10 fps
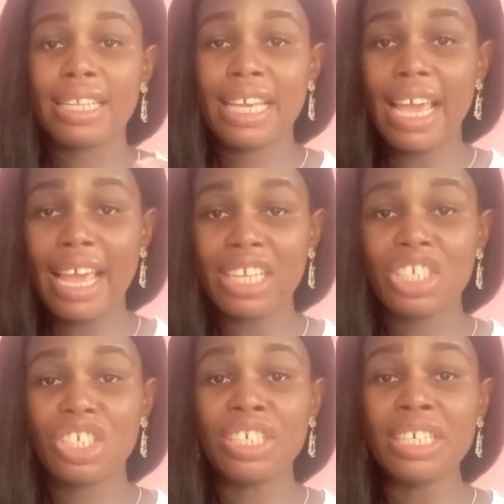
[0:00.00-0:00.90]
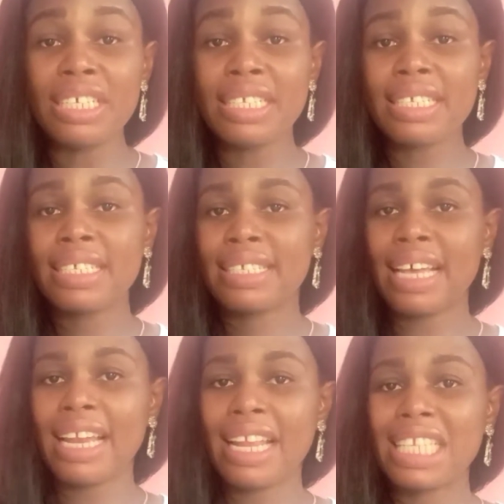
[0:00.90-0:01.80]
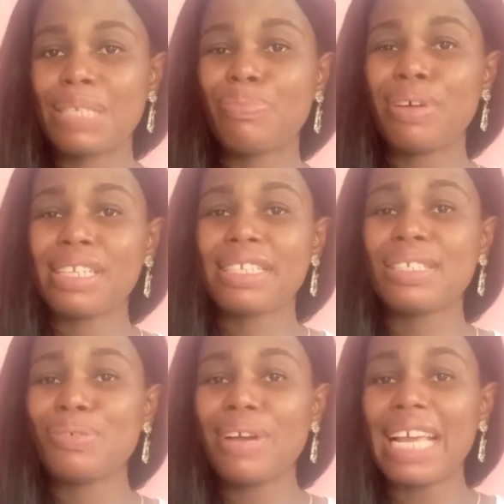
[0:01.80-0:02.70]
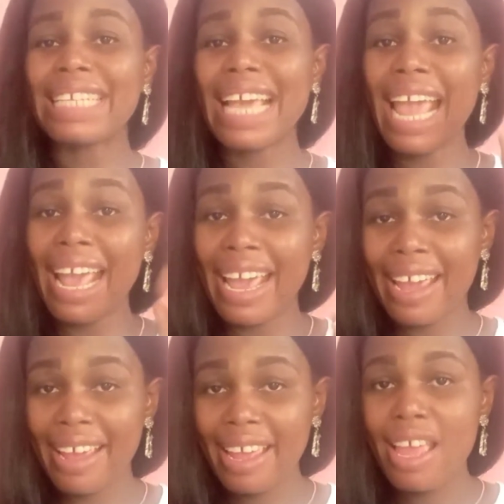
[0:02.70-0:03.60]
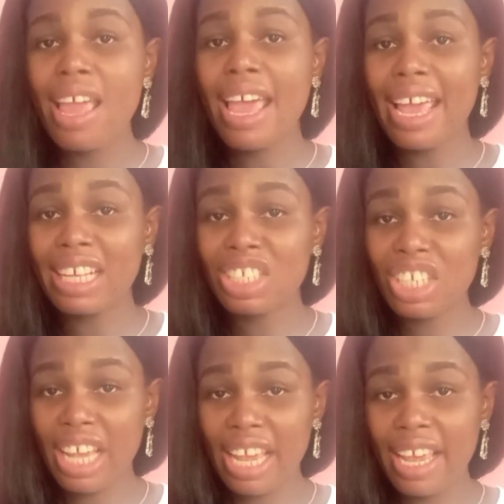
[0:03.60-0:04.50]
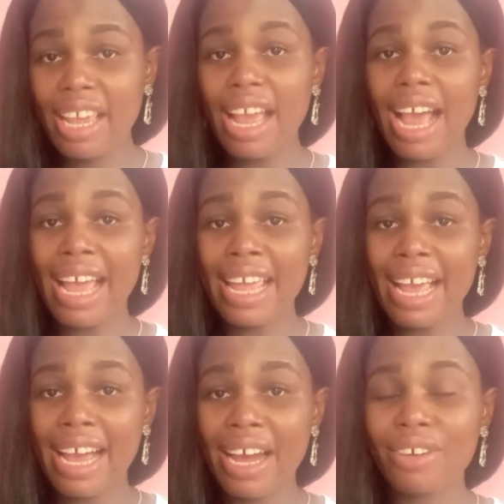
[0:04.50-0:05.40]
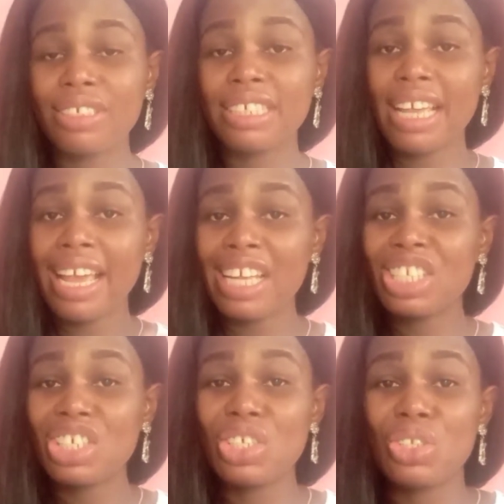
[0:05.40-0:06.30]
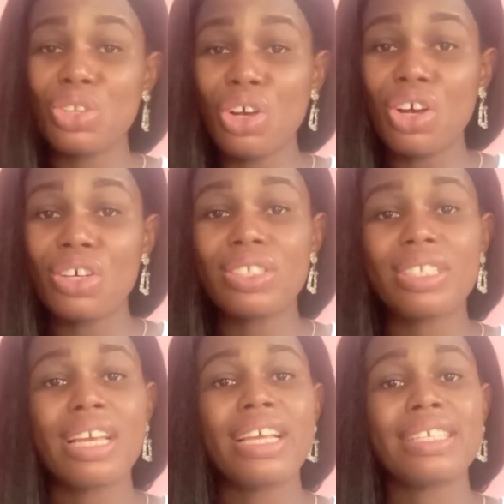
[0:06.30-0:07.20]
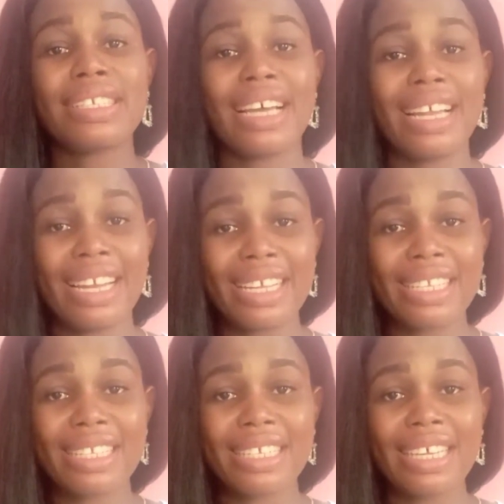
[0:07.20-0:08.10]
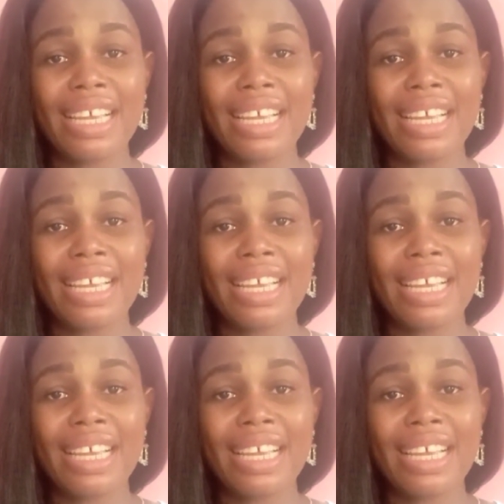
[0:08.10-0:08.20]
the H is silent, but the word hair, HAIR, the H is not silent.